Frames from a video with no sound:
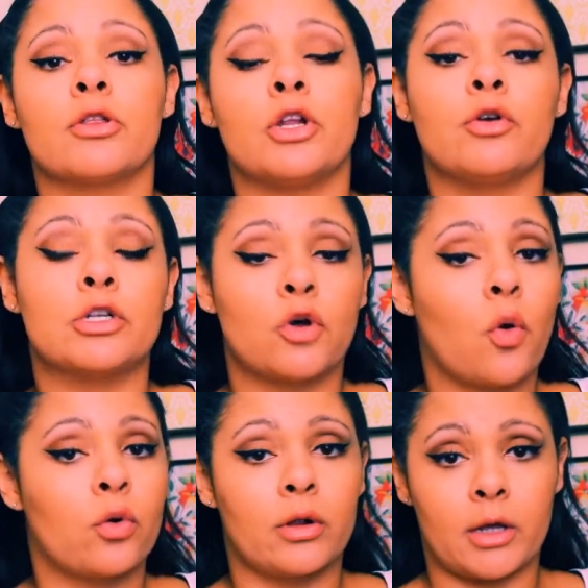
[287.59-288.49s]
then you could
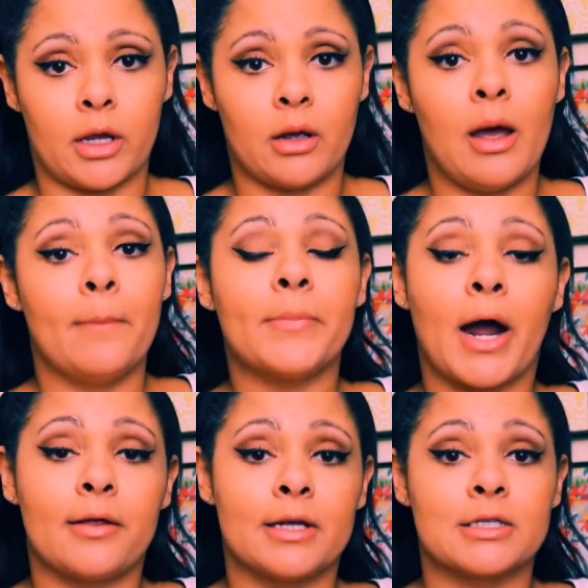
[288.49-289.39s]
totally
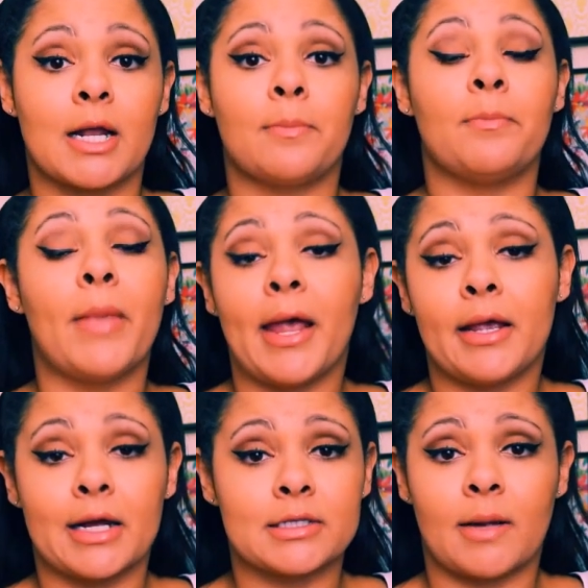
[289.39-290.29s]
buy this and
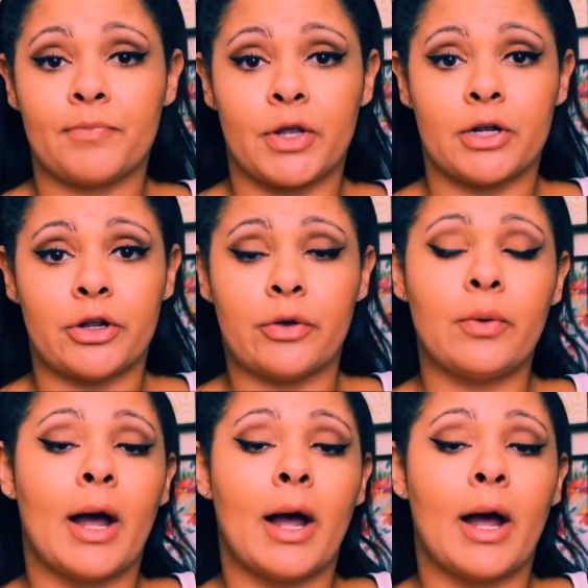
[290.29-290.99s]
may get something new.